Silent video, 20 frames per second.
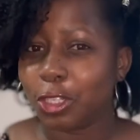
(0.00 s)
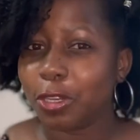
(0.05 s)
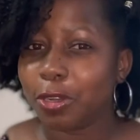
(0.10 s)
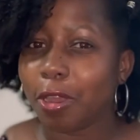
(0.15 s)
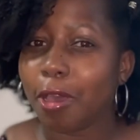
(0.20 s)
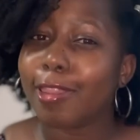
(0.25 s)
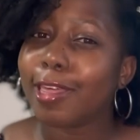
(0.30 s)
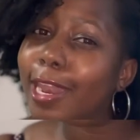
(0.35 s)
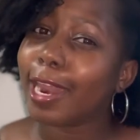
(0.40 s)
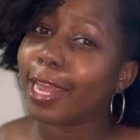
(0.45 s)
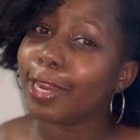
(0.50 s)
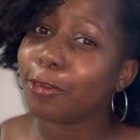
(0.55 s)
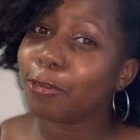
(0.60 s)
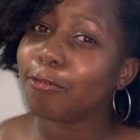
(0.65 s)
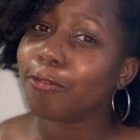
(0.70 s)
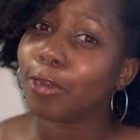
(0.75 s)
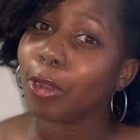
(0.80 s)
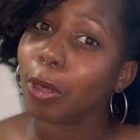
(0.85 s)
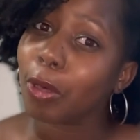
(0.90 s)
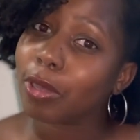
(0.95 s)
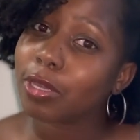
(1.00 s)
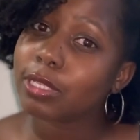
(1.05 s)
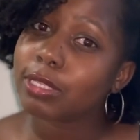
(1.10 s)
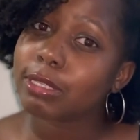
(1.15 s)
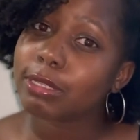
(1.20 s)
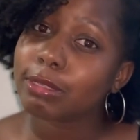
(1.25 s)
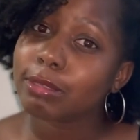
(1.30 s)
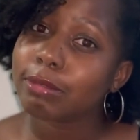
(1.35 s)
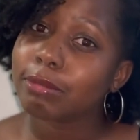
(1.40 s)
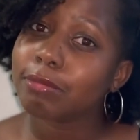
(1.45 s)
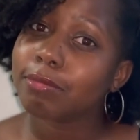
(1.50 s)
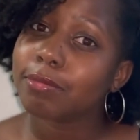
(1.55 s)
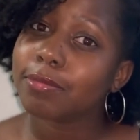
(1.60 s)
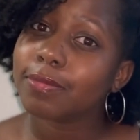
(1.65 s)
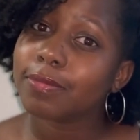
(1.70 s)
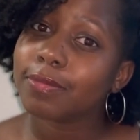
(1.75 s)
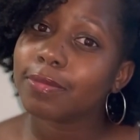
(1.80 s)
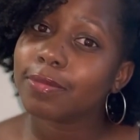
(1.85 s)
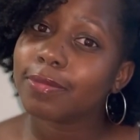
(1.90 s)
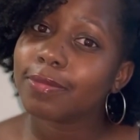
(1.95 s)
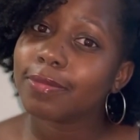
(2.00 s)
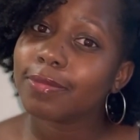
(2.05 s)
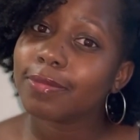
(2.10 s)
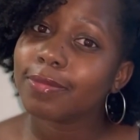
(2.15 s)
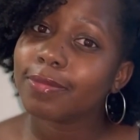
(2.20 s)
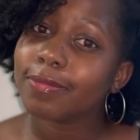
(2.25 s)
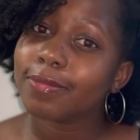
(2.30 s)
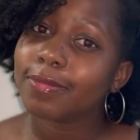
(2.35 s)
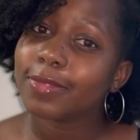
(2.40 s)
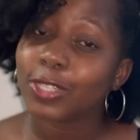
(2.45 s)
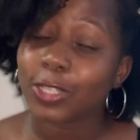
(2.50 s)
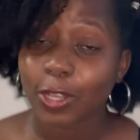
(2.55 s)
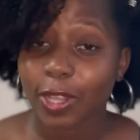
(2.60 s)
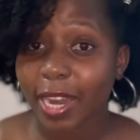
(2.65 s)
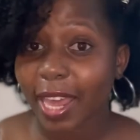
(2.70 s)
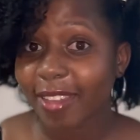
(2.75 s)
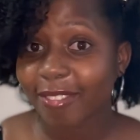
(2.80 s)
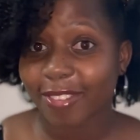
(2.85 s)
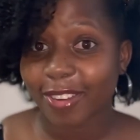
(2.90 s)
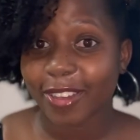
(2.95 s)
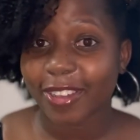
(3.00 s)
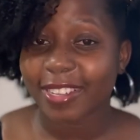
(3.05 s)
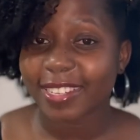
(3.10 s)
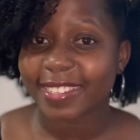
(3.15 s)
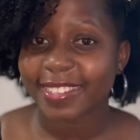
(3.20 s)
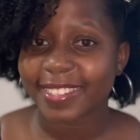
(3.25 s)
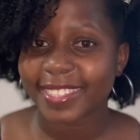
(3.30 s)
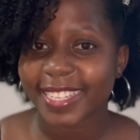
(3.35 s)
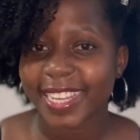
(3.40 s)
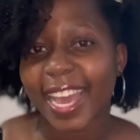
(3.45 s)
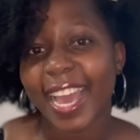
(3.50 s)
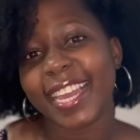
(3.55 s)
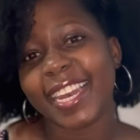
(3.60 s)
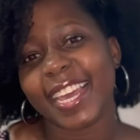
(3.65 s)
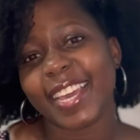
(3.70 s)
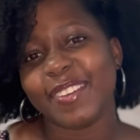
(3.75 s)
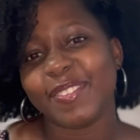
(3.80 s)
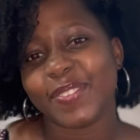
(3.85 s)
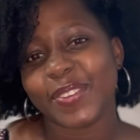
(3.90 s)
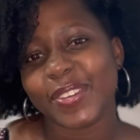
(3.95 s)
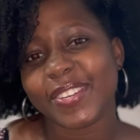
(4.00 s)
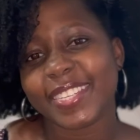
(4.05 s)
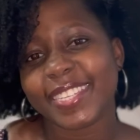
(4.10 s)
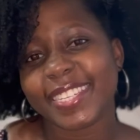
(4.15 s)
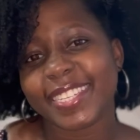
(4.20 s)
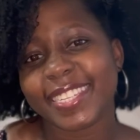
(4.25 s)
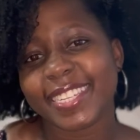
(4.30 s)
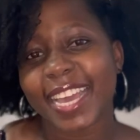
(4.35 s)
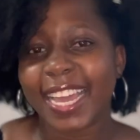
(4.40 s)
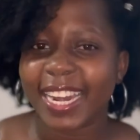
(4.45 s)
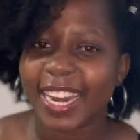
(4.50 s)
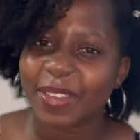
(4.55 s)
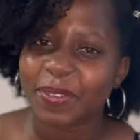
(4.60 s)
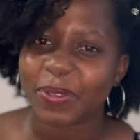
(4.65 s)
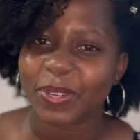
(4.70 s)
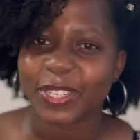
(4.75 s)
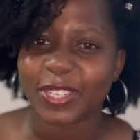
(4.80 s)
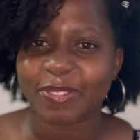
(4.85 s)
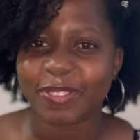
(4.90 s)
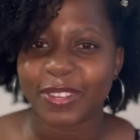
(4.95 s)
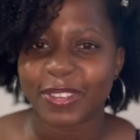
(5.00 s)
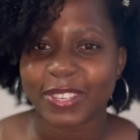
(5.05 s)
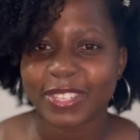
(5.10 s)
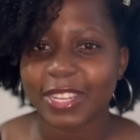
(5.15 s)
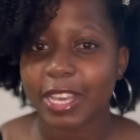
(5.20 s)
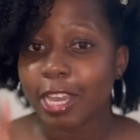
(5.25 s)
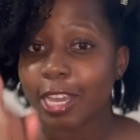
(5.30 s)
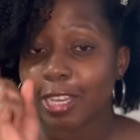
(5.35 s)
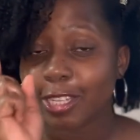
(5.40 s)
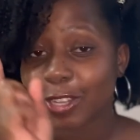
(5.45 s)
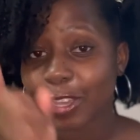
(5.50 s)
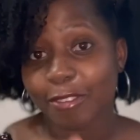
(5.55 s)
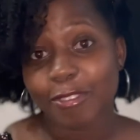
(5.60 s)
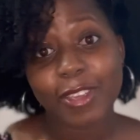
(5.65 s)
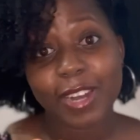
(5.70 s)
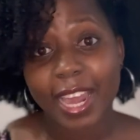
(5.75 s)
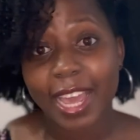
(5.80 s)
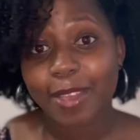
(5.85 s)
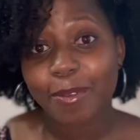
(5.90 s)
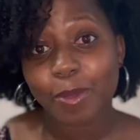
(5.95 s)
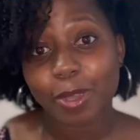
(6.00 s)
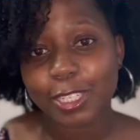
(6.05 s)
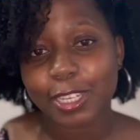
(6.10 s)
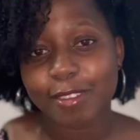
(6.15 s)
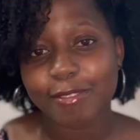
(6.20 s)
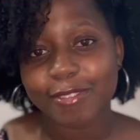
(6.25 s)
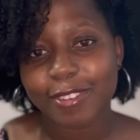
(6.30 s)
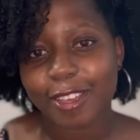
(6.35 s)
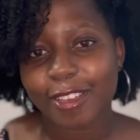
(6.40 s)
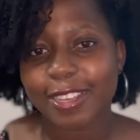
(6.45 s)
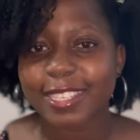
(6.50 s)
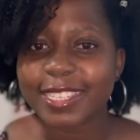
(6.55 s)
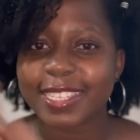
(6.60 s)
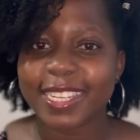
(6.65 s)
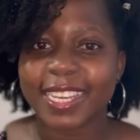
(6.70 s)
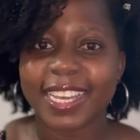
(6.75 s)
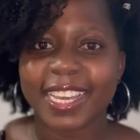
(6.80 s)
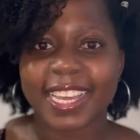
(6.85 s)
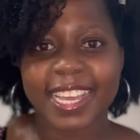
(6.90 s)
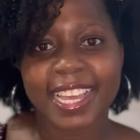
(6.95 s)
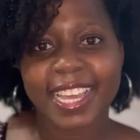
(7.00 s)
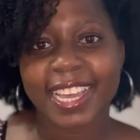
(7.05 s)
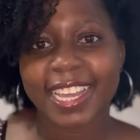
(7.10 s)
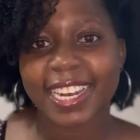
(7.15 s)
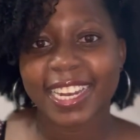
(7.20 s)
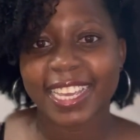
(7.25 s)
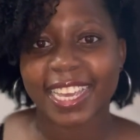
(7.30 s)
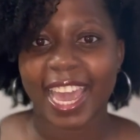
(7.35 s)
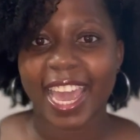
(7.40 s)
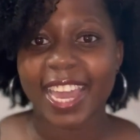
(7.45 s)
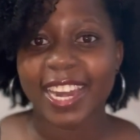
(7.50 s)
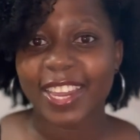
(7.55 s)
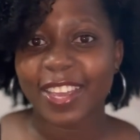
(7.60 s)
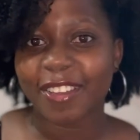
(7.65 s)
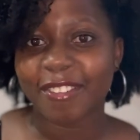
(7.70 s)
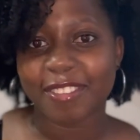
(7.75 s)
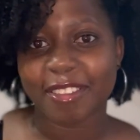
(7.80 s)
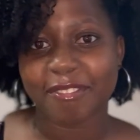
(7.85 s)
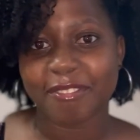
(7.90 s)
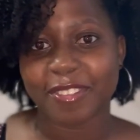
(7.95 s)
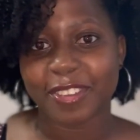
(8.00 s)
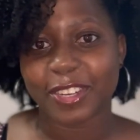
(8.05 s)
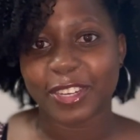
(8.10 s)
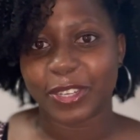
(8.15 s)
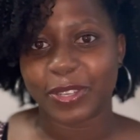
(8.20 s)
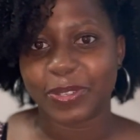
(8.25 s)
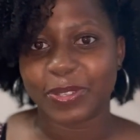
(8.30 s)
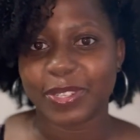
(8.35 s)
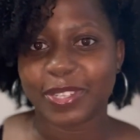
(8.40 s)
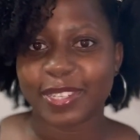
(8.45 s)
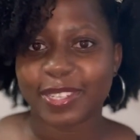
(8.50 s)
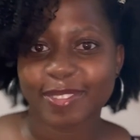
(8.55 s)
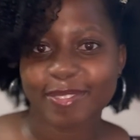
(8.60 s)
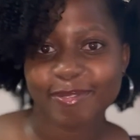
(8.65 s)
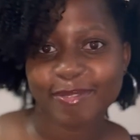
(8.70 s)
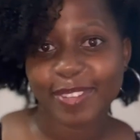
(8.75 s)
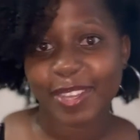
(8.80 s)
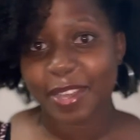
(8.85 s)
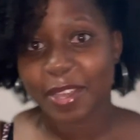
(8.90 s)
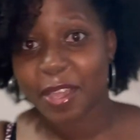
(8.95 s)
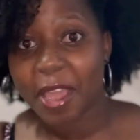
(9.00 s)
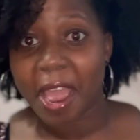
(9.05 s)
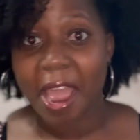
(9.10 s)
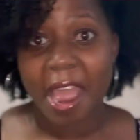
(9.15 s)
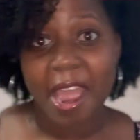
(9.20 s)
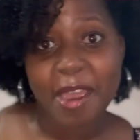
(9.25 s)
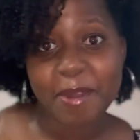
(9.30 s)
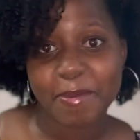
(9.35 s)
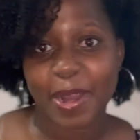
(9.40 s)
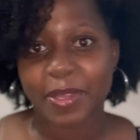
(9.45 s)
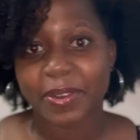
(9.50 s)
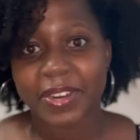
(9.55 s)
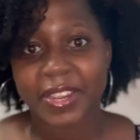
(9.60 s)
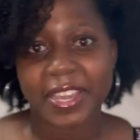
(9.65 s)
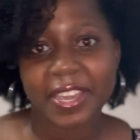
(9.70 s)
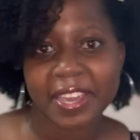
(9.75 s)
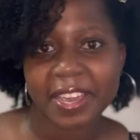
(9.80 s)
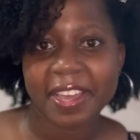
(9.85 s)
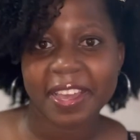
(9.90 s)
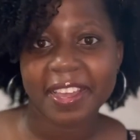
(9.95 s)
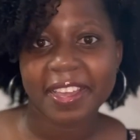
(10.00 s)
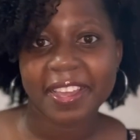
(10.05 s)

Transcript: know that I do vlogs? Do you like vlogs? I like vlogs. I like watching vlogs. So if you like watching vlogs, click any of the videos around here